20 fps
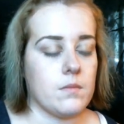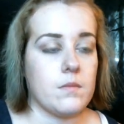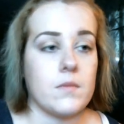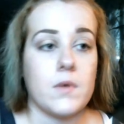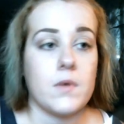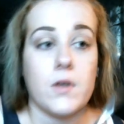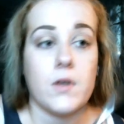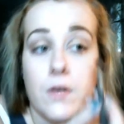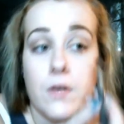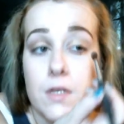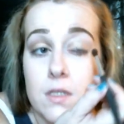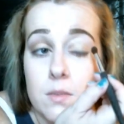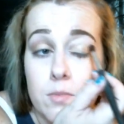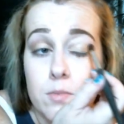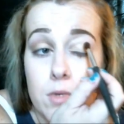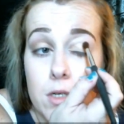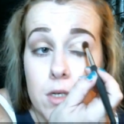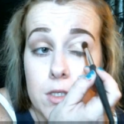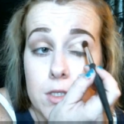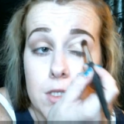crease
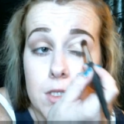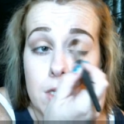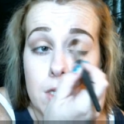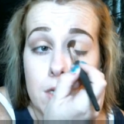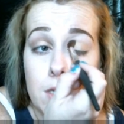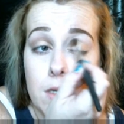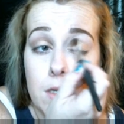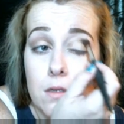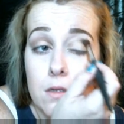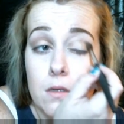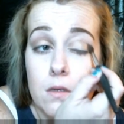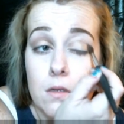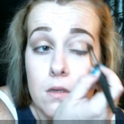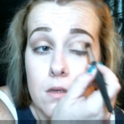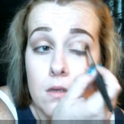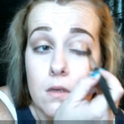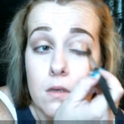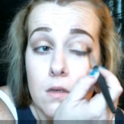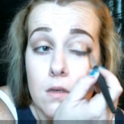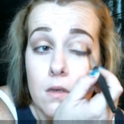brush here
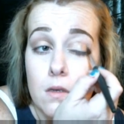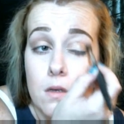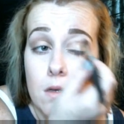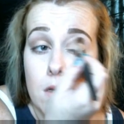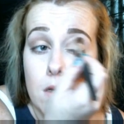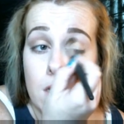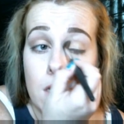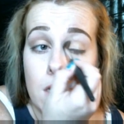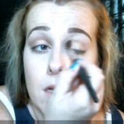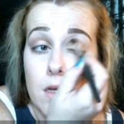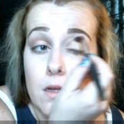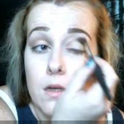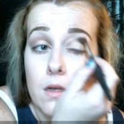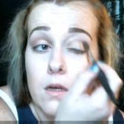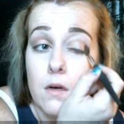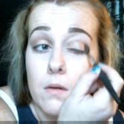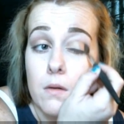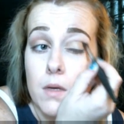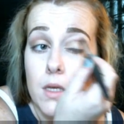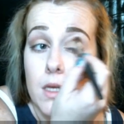and
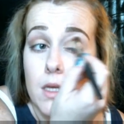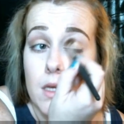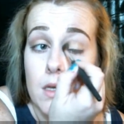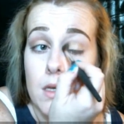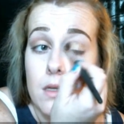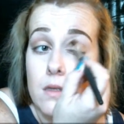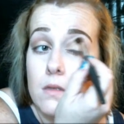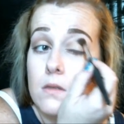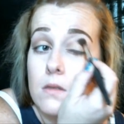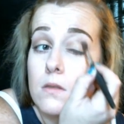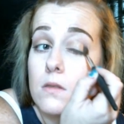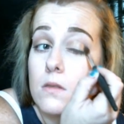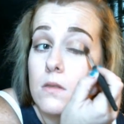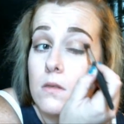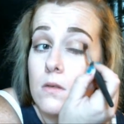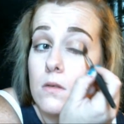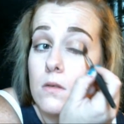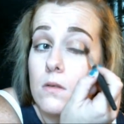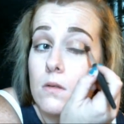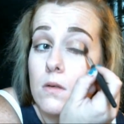going
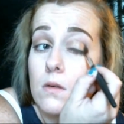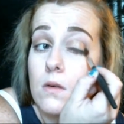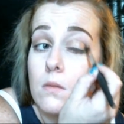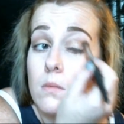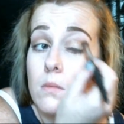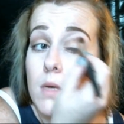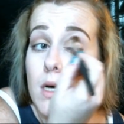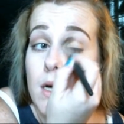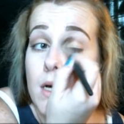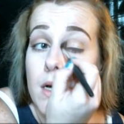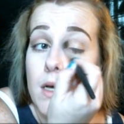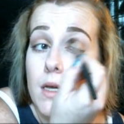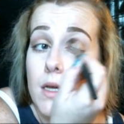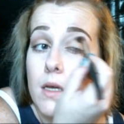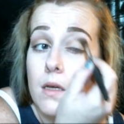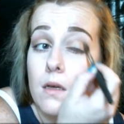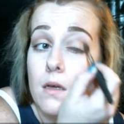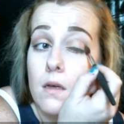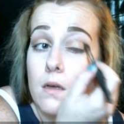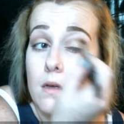into my
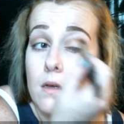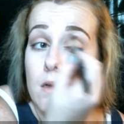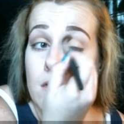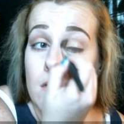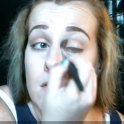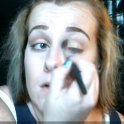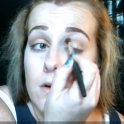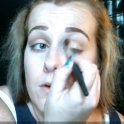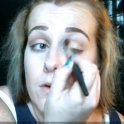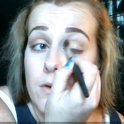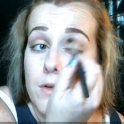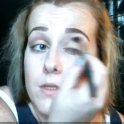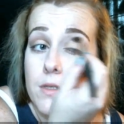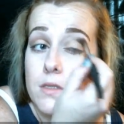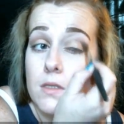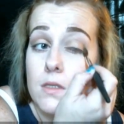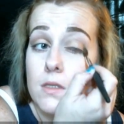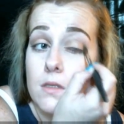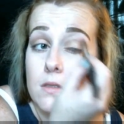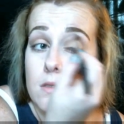
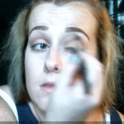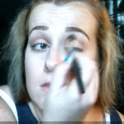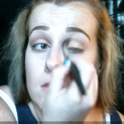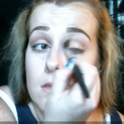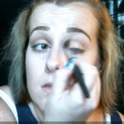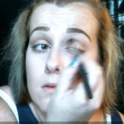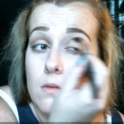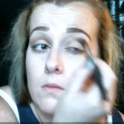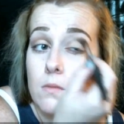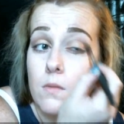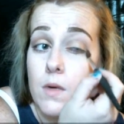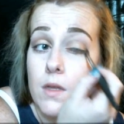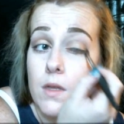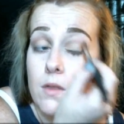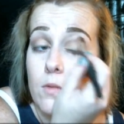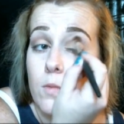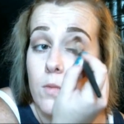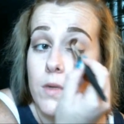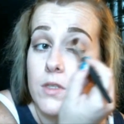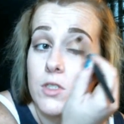creases with
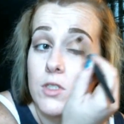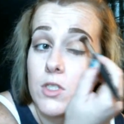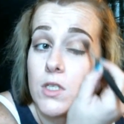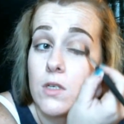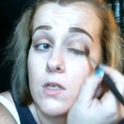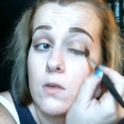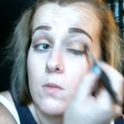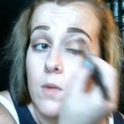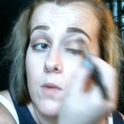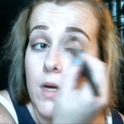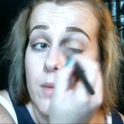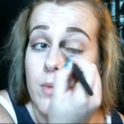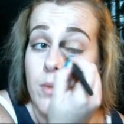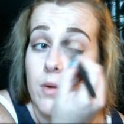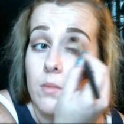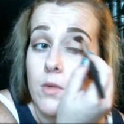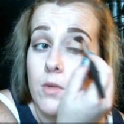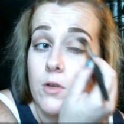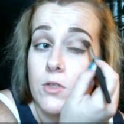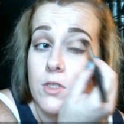windshield wiper
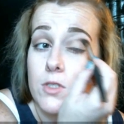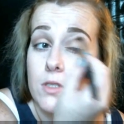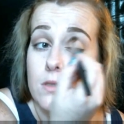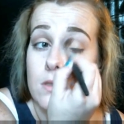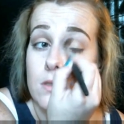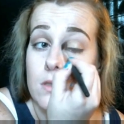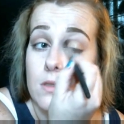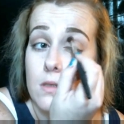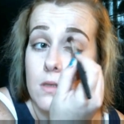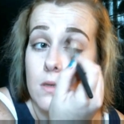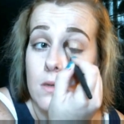motions